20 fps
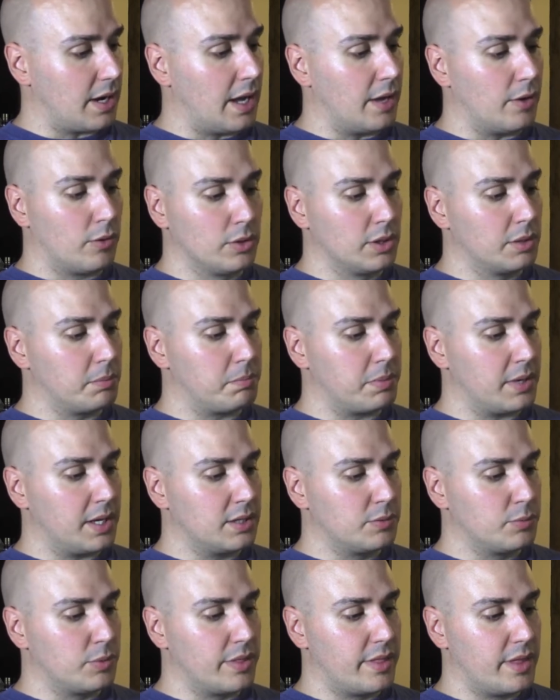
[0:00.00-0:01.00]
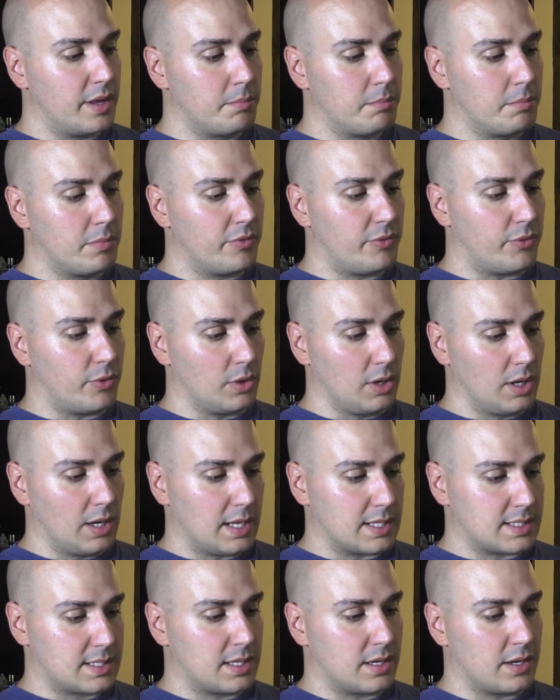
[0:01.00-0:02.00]
I only played with them for
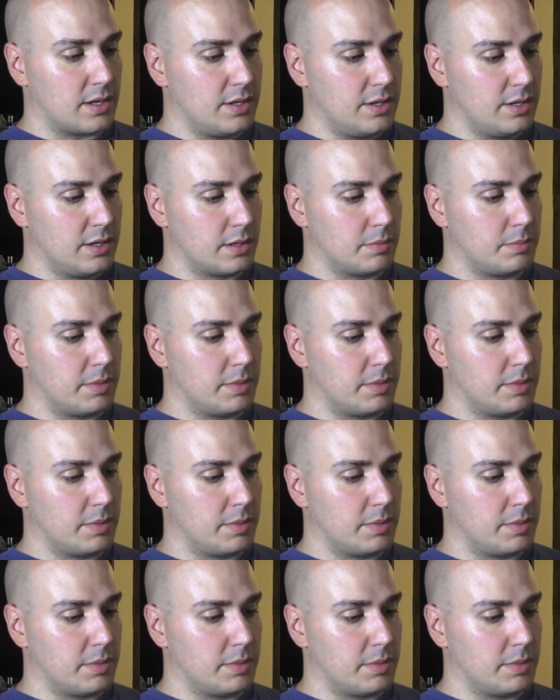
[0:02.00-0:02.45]
less than a year,